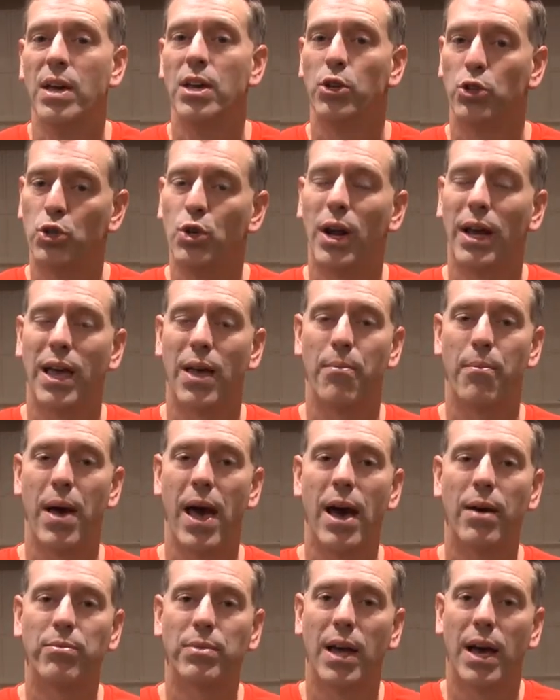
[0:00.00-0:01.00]
Should I get
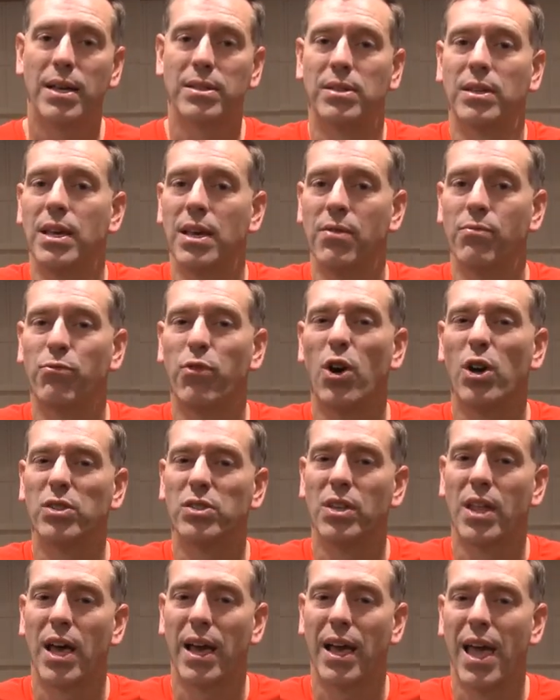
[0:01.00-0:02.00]
baptized again? Falls
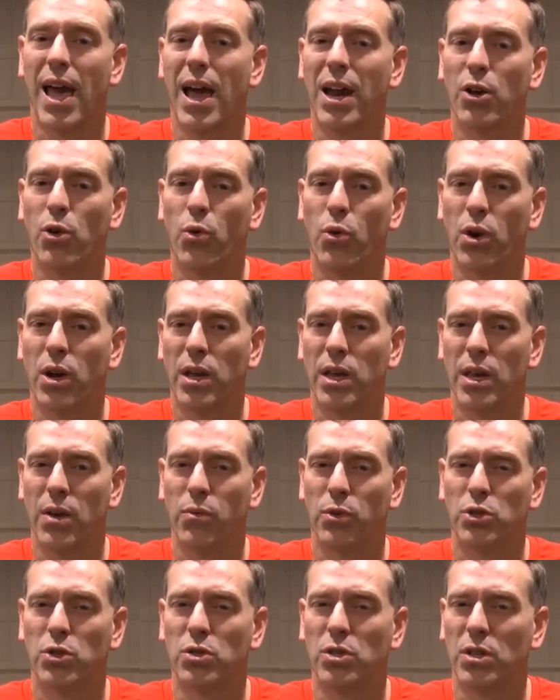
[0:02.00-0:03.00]
in that category again,
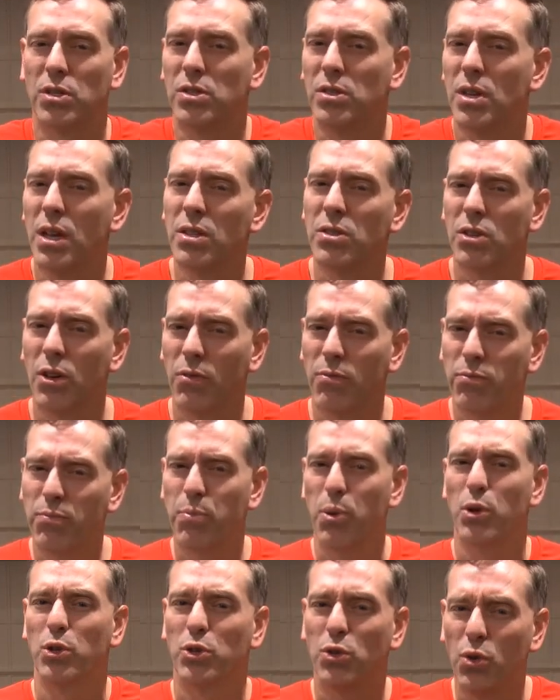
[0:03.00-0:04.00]
which is a sense of
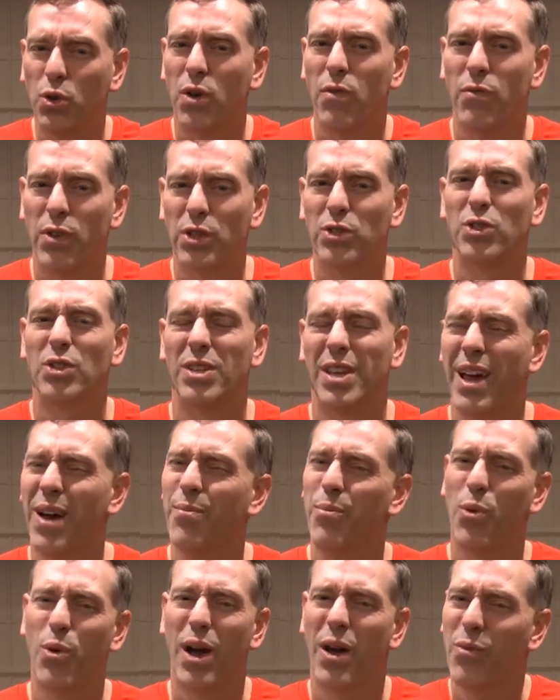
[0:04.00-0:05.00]
personal conviction. Yeah,
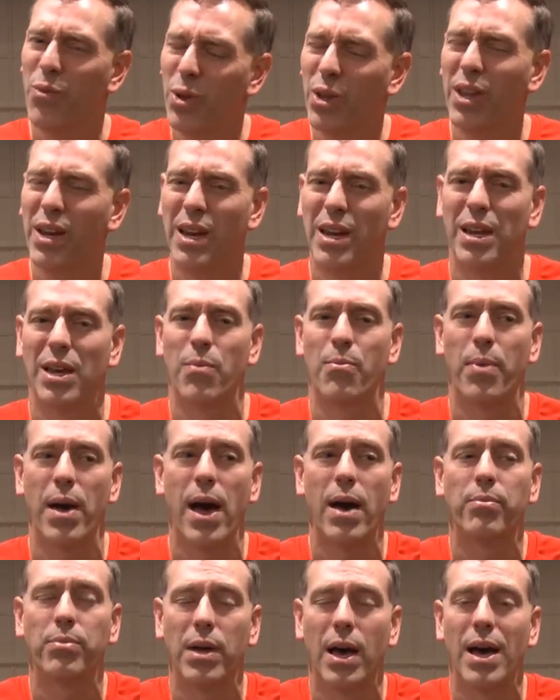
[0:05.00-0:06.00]
boy, I really need to get
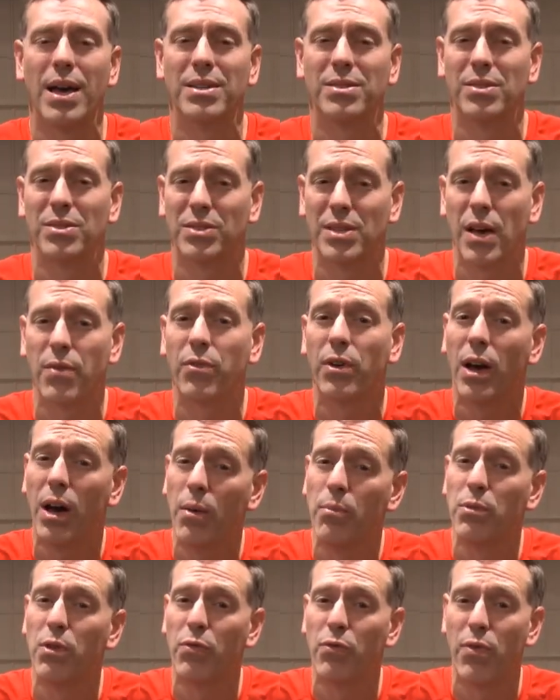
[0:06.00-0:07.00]
baptized since I've
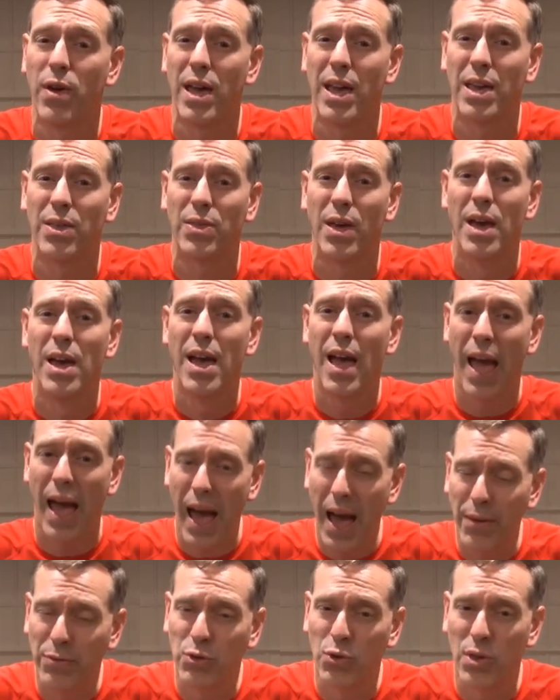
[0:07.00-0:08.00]
come to faith
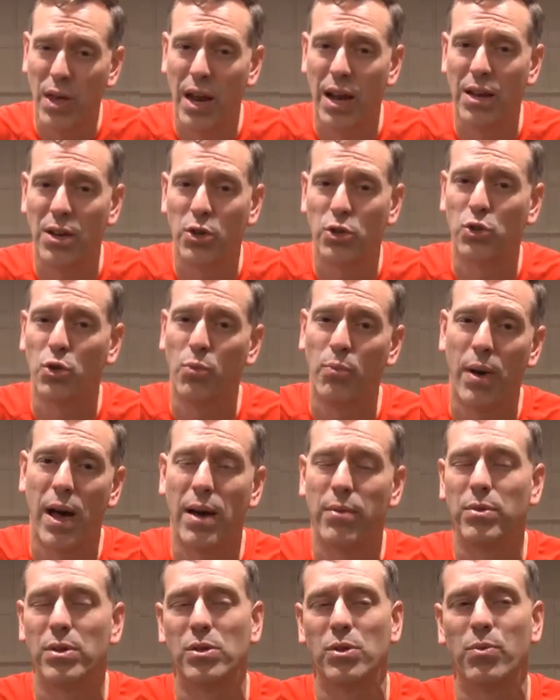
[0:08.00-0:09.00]
after that initial
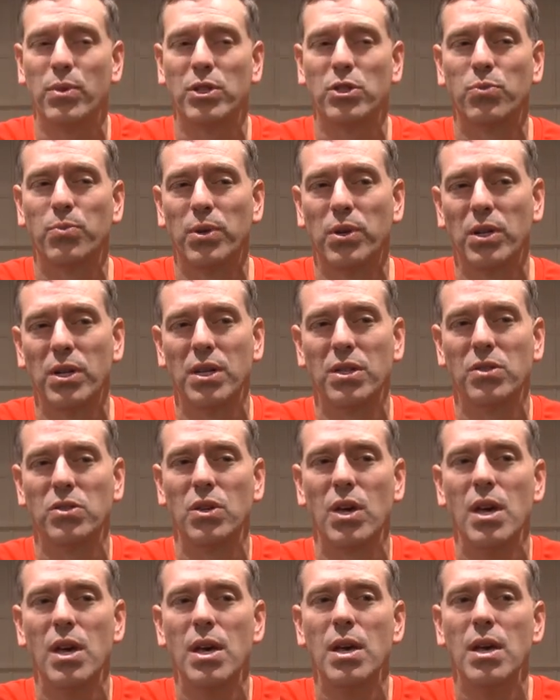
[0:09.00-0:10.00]
baptism experience.
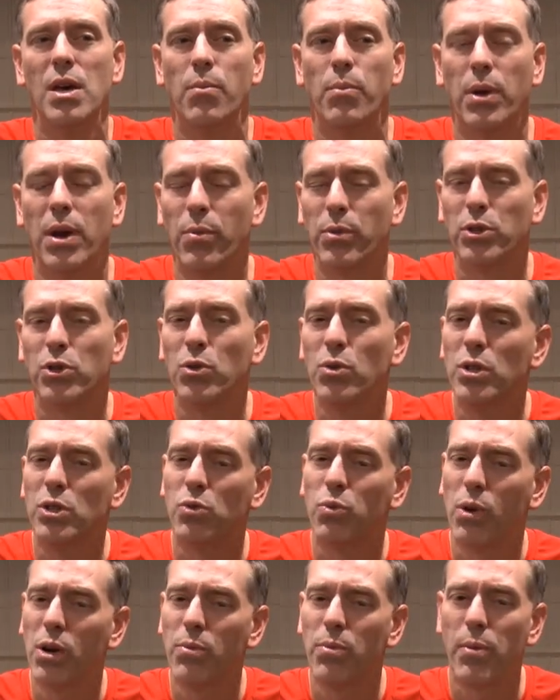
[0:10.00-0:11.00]
But number 2 is,
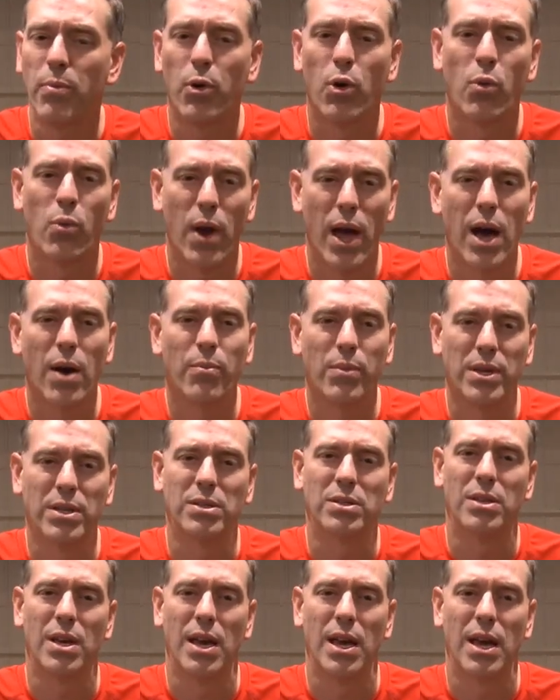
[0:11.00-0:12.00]
what do people around me
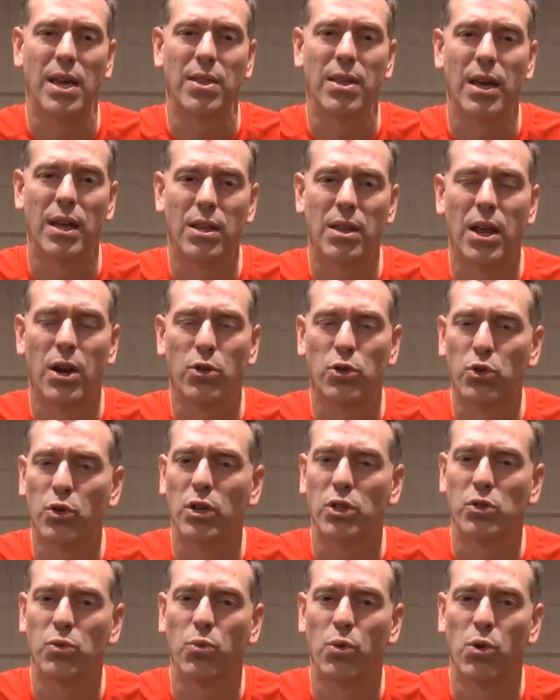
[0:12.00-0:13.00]
say that are
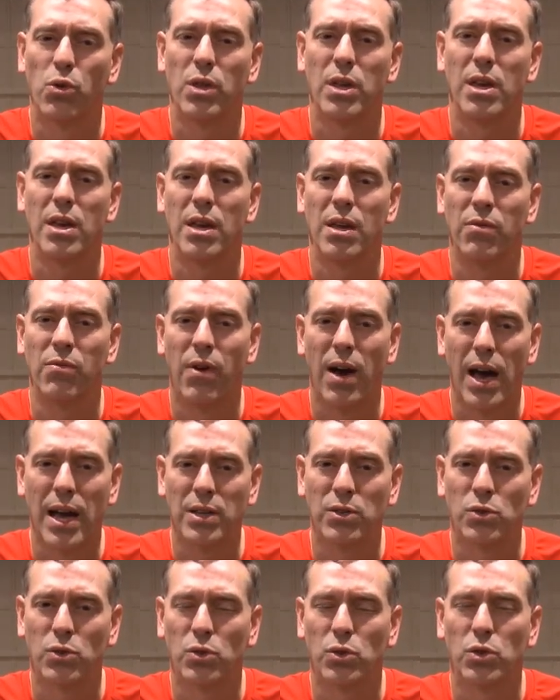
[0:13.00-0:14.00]
trustworthy
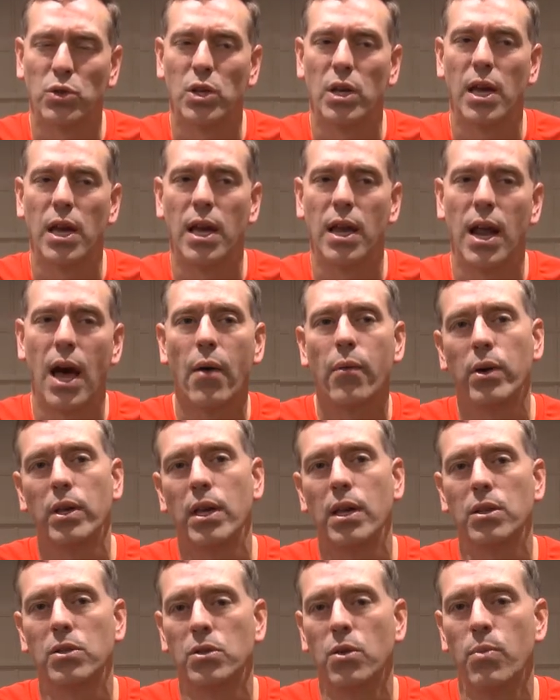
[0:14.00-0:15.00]
advisors? And I would
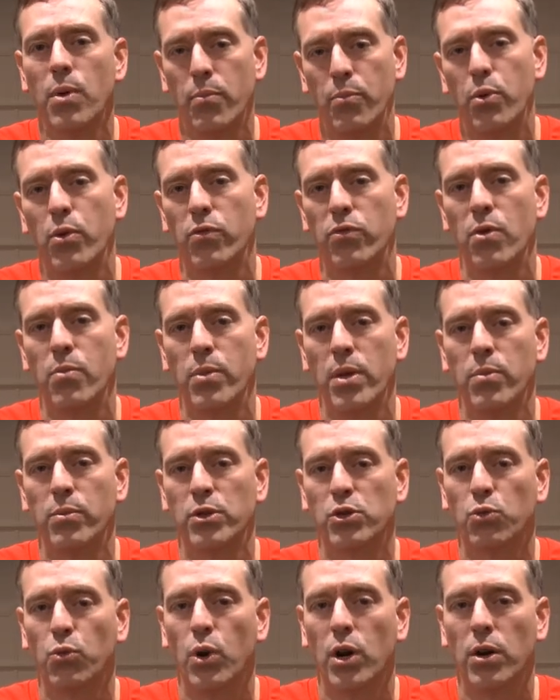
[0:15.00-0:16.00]
get some input from them
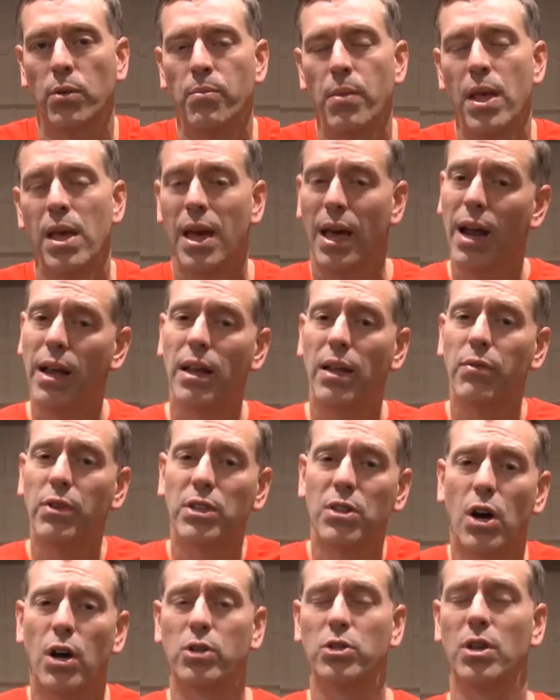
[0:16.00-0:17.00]
as well. And I'd love to
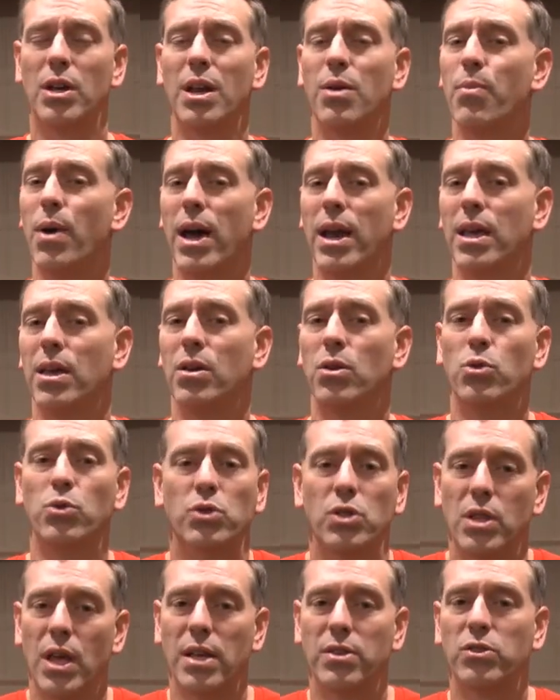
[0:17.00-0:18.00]
talk to anybody who's
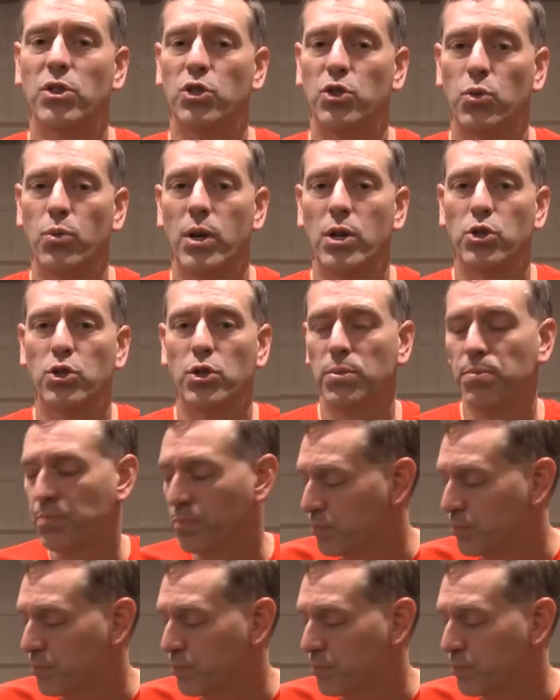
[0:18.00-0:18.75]
in that situation.